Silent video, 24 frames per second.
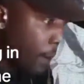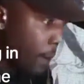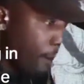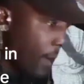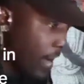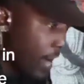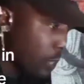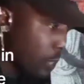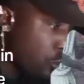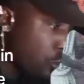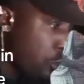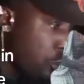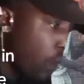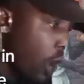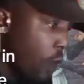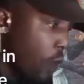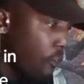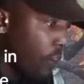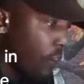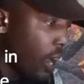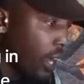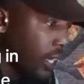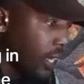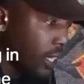By
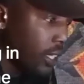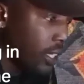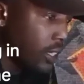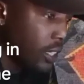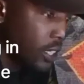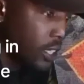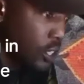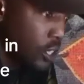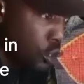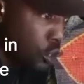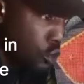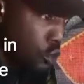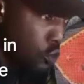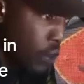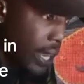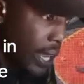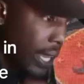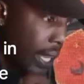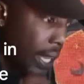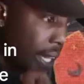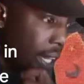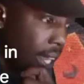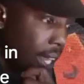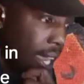1200, this
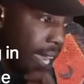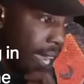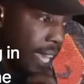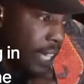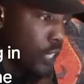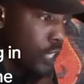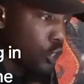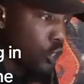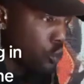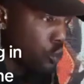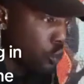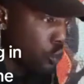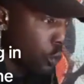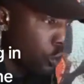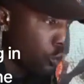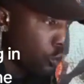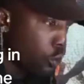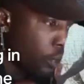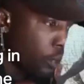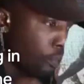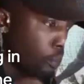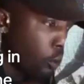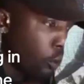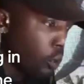great clan
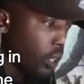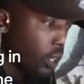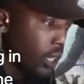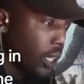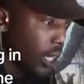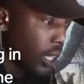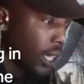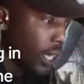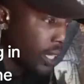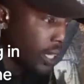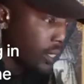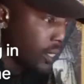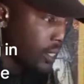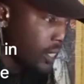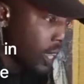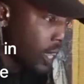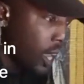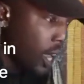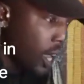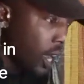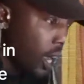controlled the borderlands